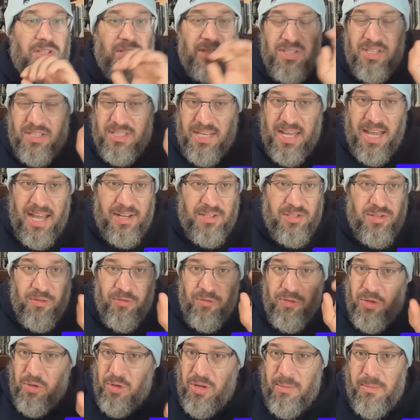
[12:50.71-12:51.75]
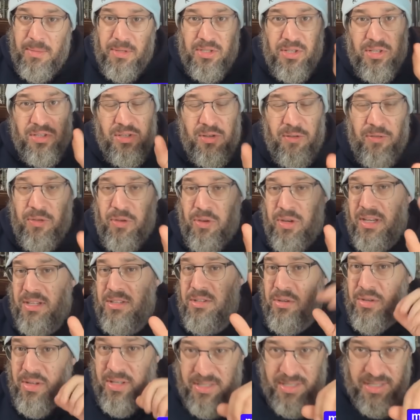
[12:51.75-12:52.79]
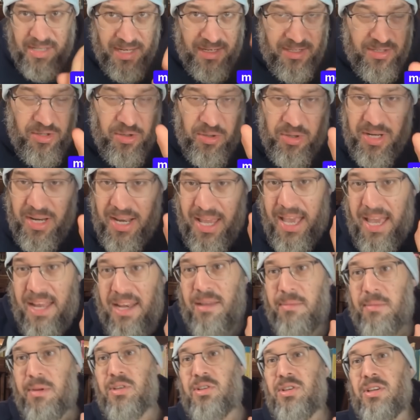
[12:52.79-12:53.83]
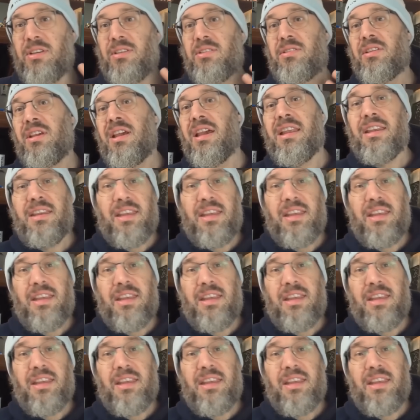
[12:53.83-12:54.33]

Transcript: just attach a few images if you need to, because yes, you can add images.